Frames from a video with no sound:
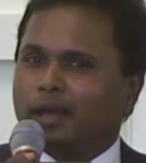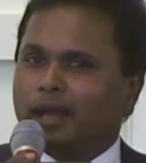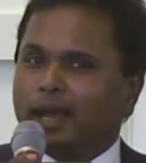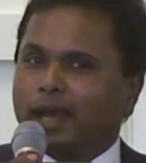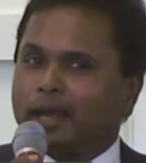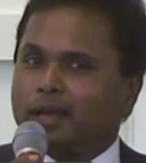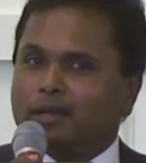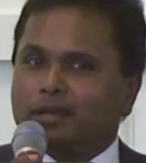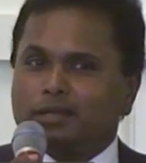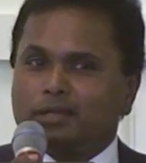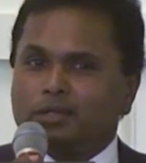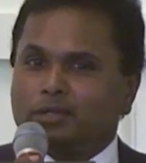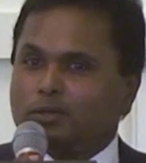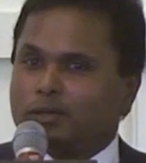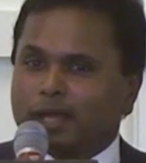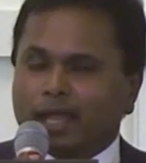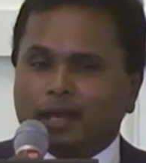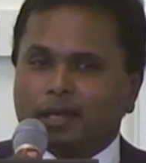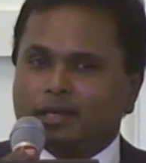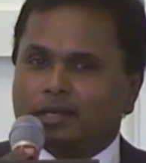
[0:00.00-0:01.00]
And
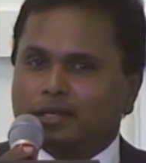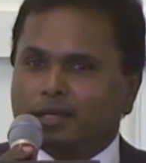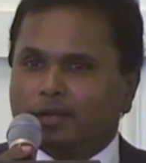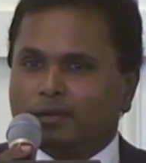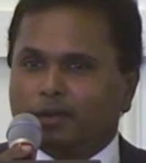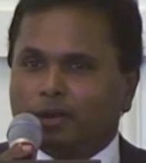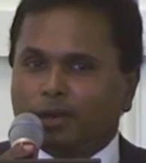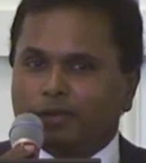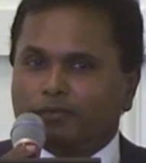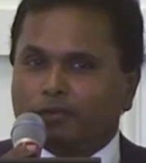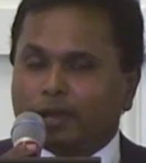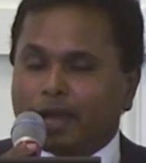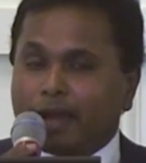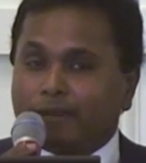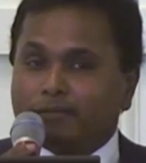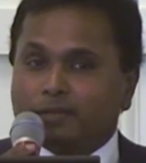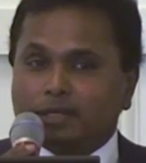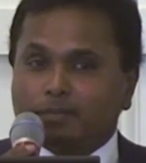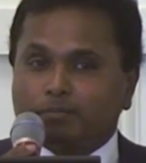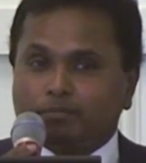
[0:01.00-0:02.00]
you can, if you
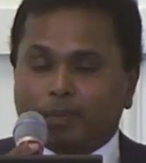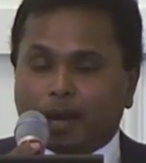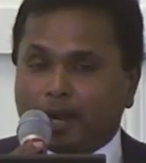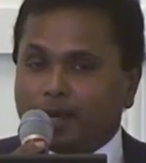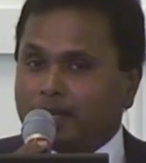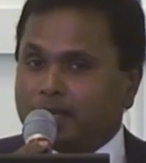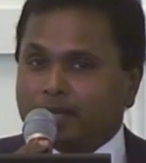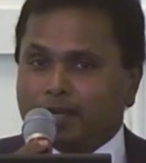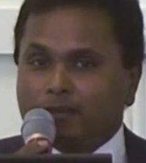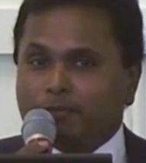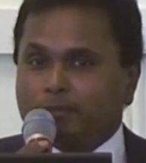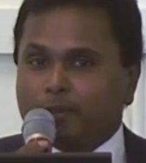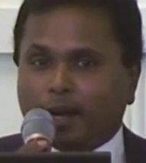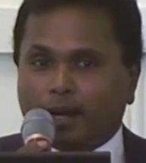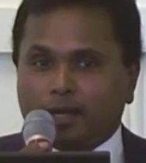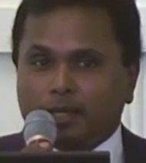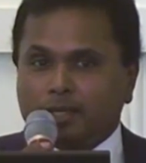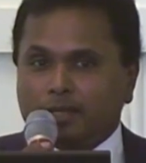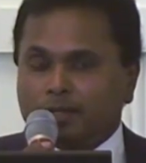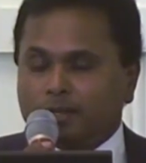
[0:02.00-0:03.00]
have money, give
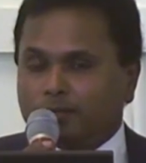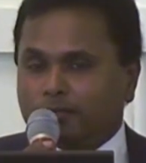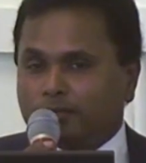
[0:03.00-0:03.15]
money.